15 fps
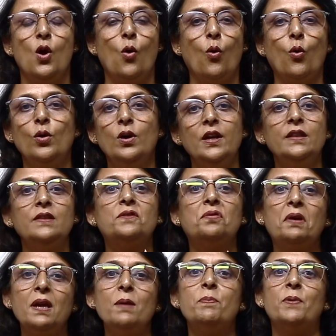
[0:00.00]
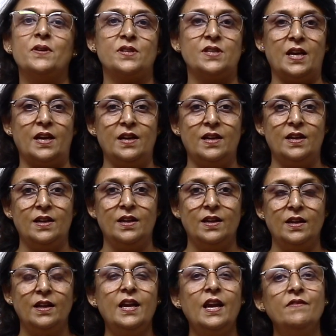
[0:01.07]
only 3%
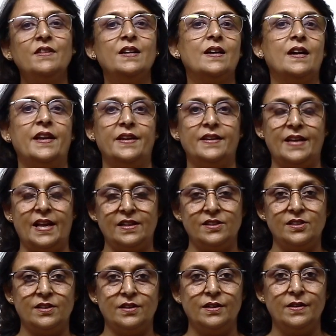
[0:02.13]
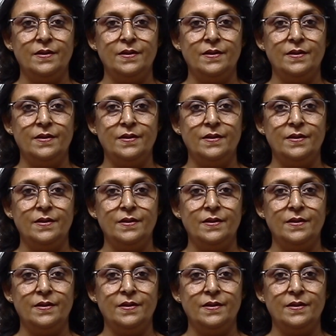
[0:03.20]
gave the correct answer.